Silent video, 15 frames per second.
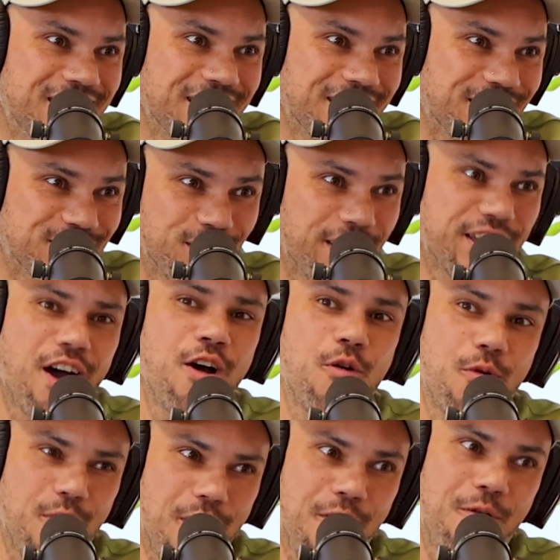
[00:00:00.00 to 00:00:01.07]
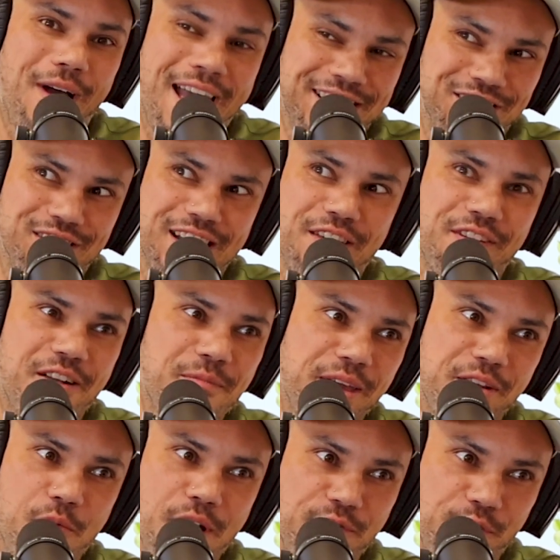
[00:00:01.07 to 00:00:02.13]
Because they're like, oh, actually, now that I made
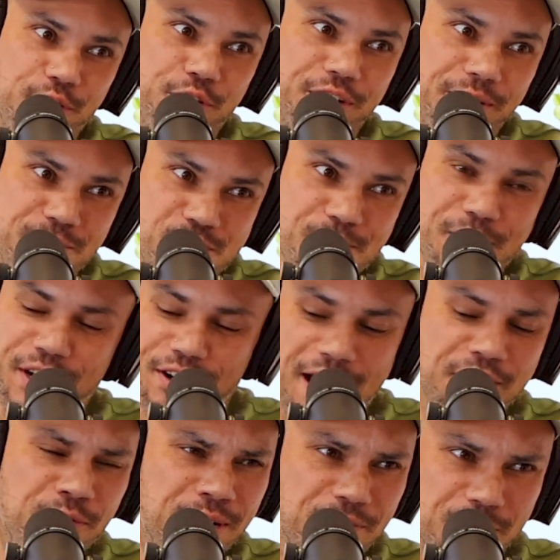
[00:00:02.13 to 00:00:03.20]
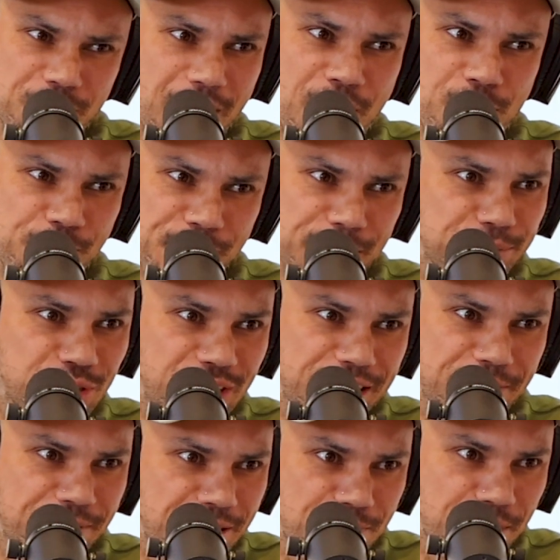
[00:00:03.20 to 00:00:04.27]
it way further and I'm way better, I would be upset
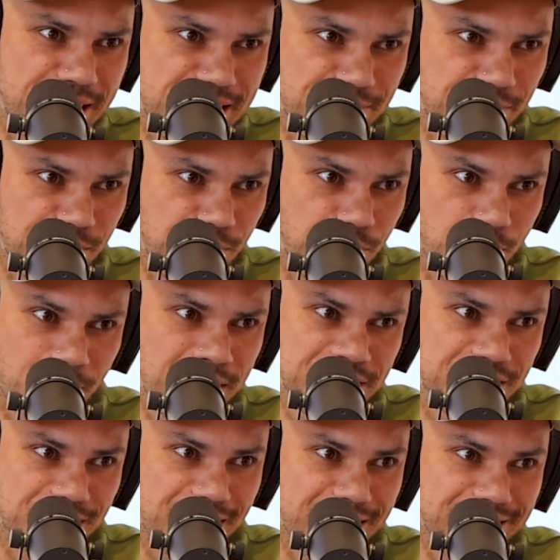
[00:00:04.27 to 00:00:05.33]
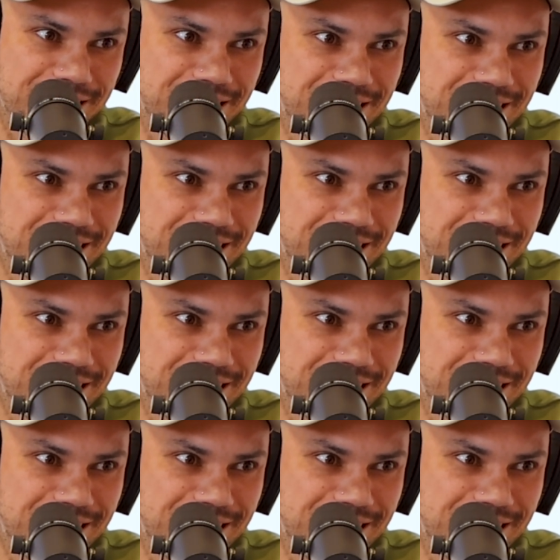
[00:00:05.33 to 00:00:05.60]
if anybody even watched that.